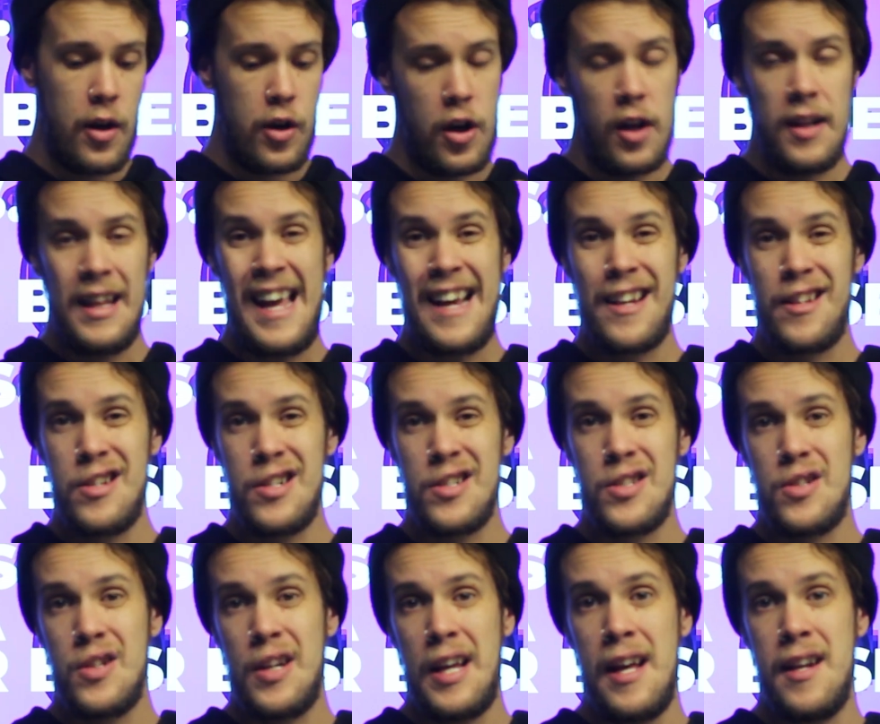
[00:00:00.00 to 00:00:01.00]

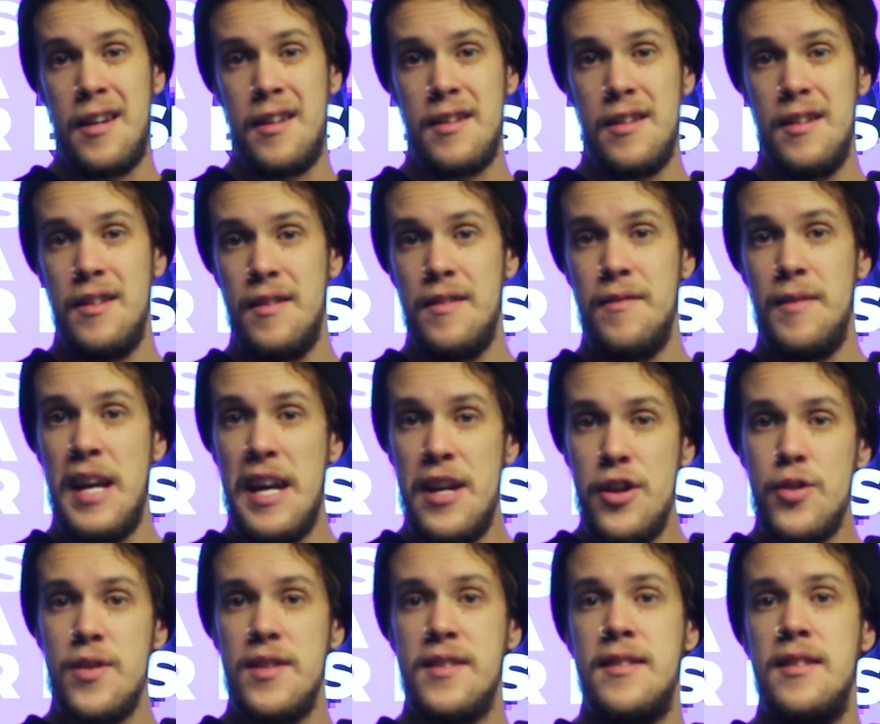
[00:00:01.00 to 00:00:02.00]
collectors to get
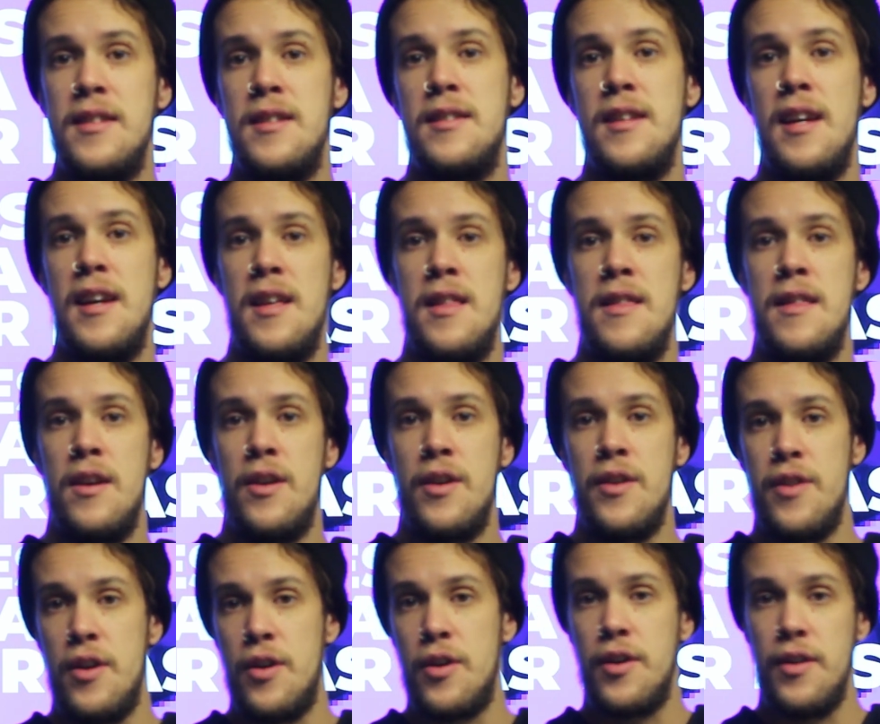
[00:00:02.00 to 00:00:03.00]
interested in
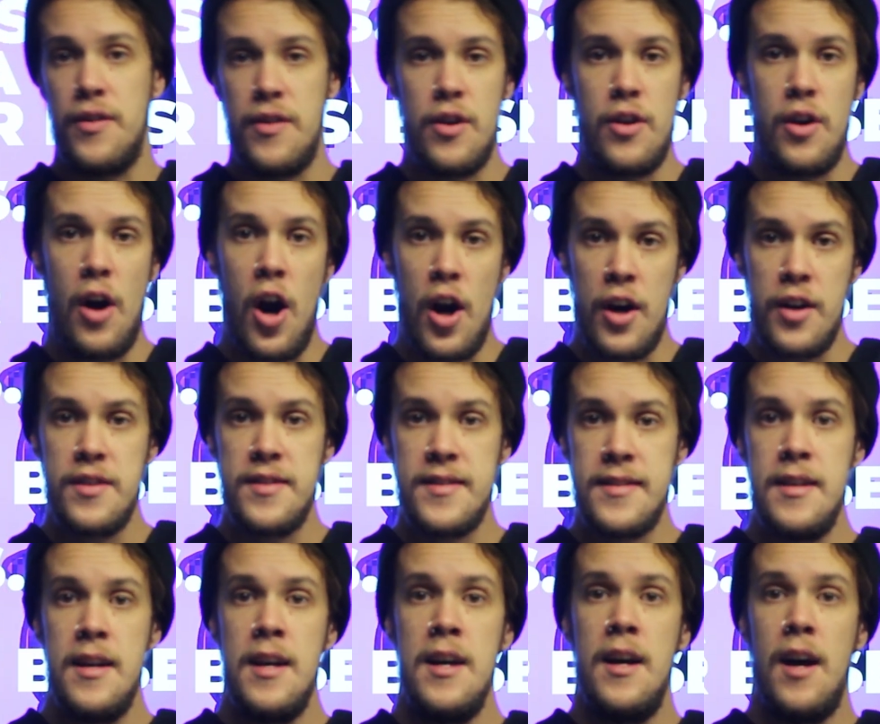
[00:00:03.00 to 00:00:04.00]
their
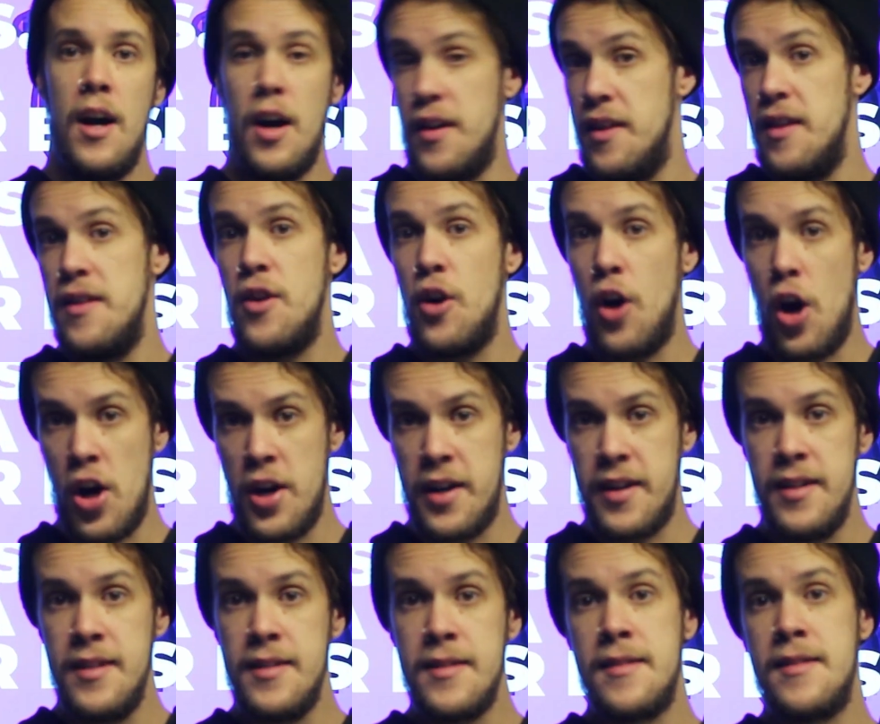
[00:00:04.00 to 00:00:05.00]
arts, or in their
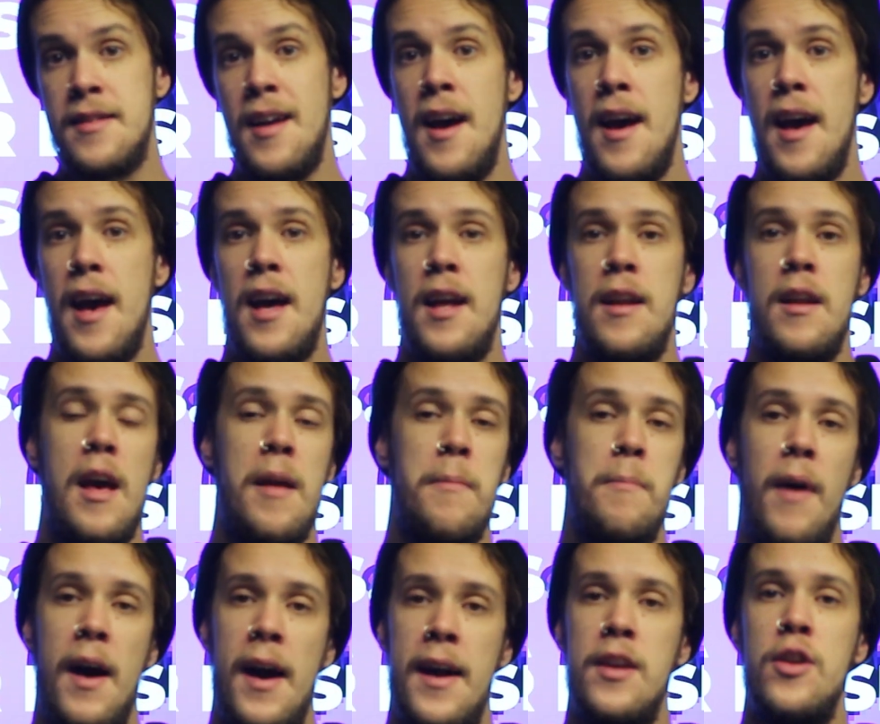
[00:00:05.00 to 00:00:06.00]
artists, and
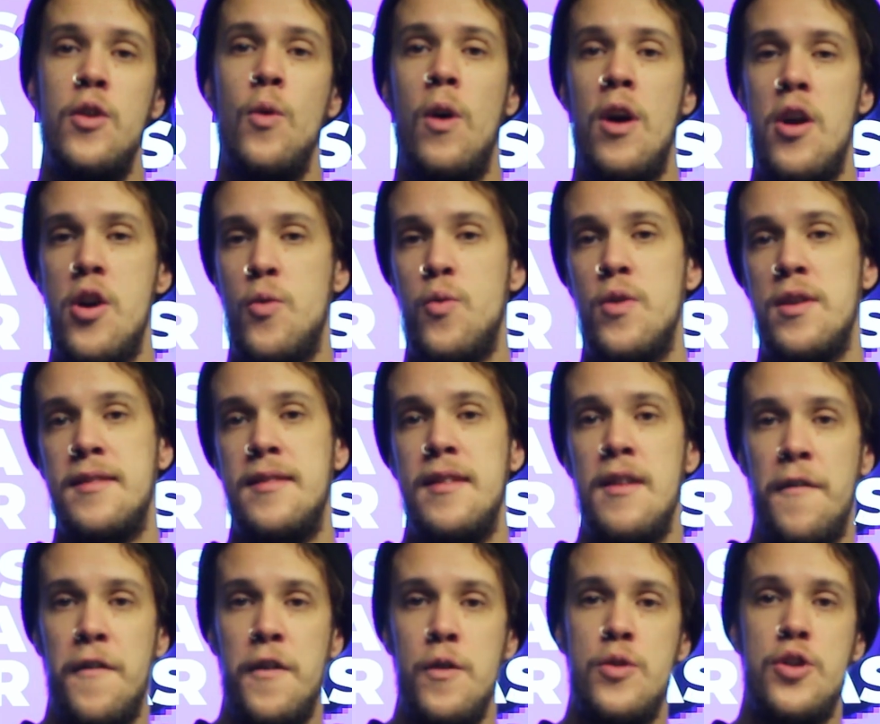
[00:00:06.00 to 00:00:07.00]
buy new artworks
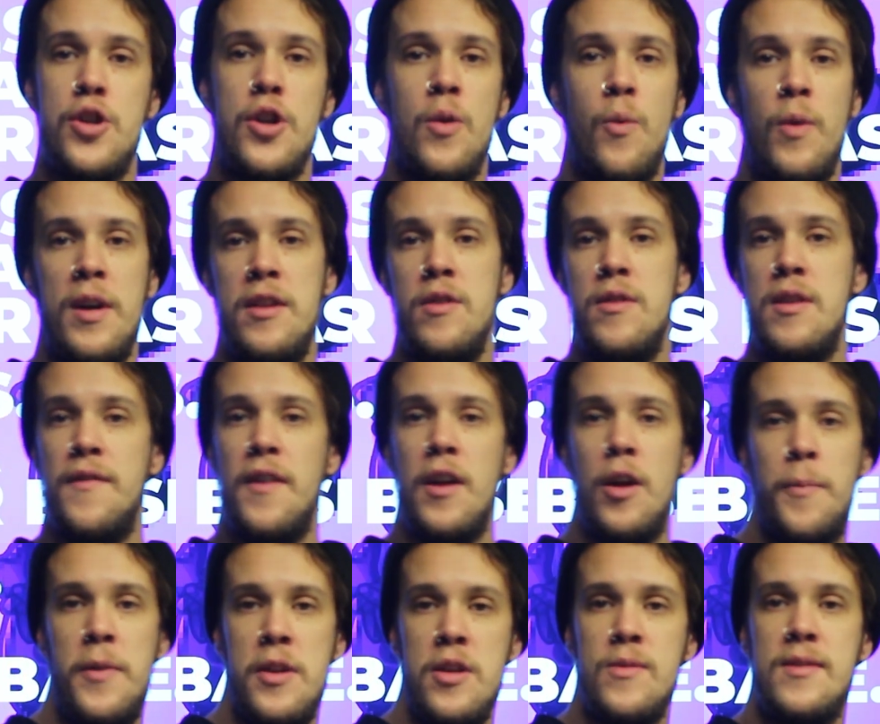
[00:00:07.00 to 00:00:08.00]
in the future when you
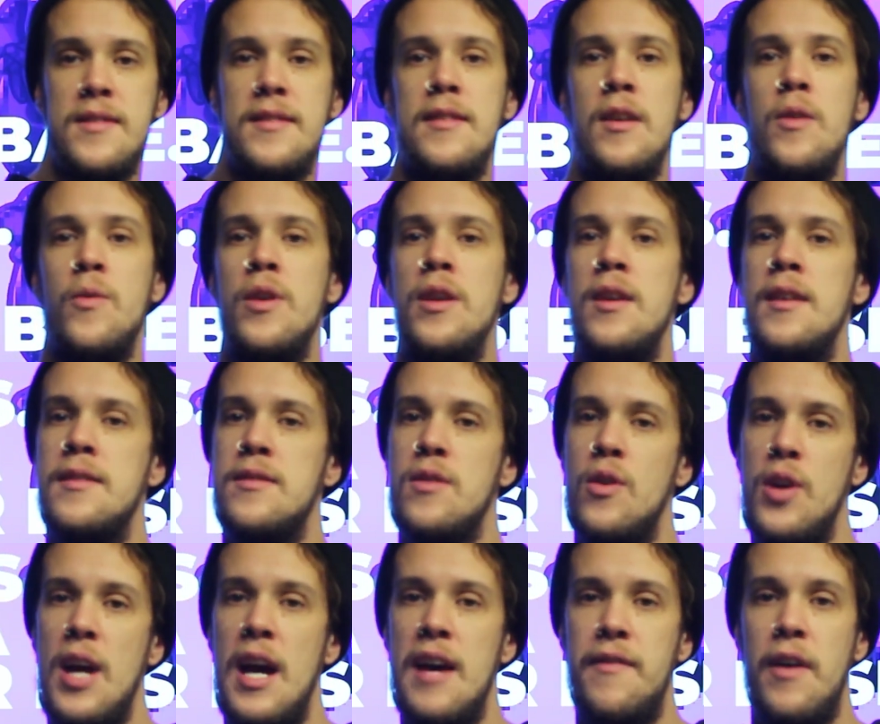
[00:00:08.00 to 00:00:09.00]
develop a new series
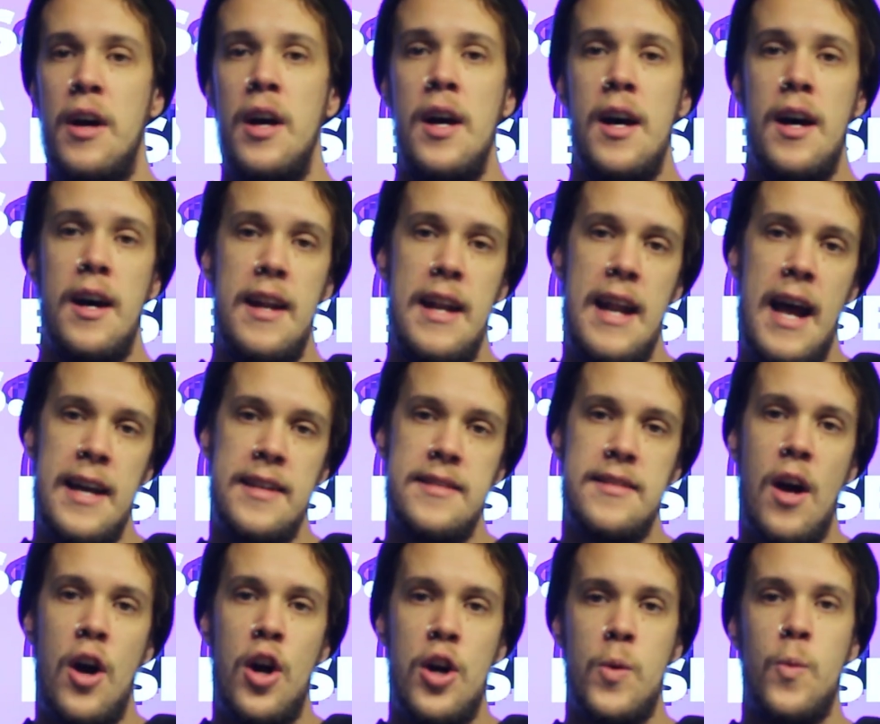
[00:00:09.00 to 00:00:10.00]
or you have a
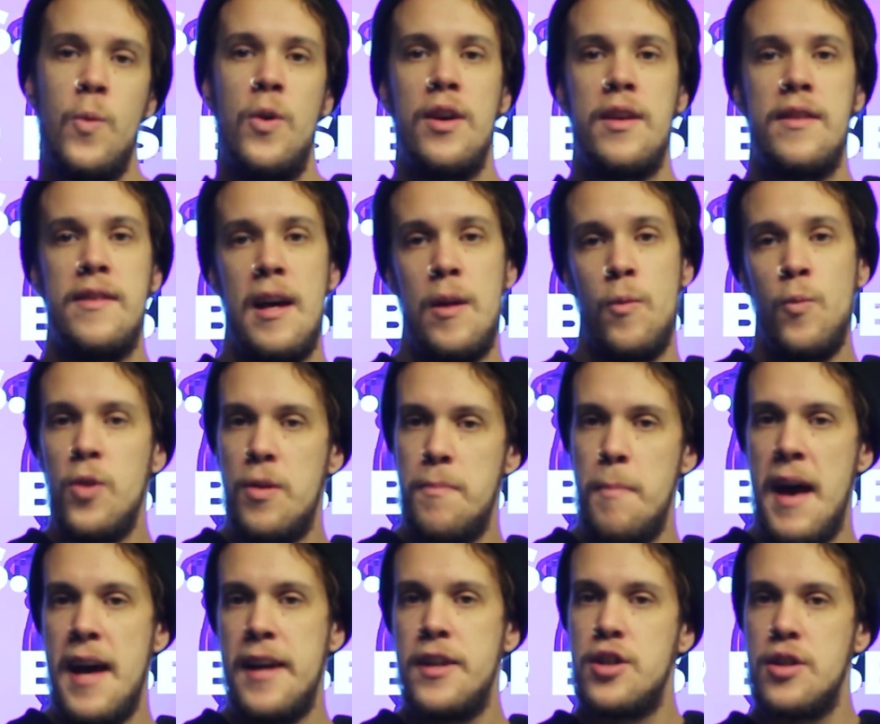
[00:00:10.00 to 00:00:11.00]
nice artwork that would
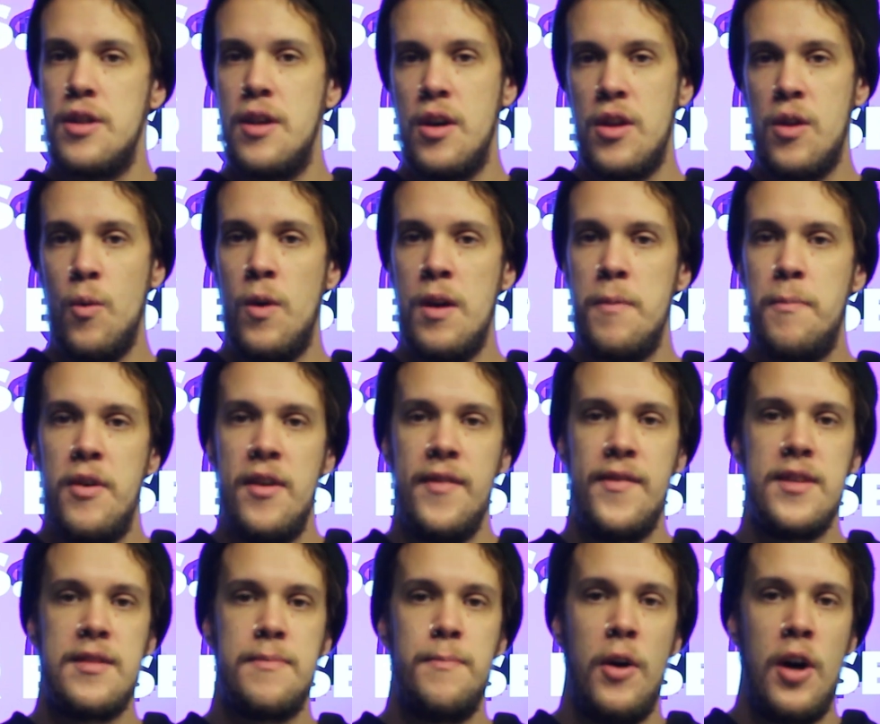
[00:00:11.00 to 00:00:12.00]
match the one
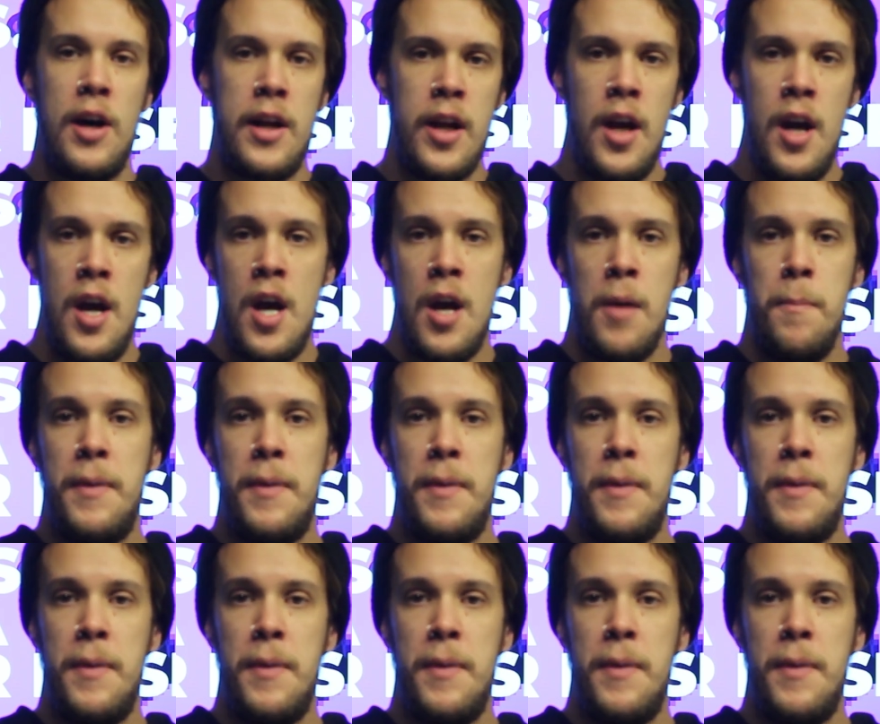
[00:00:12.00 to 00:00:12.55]
previous bought.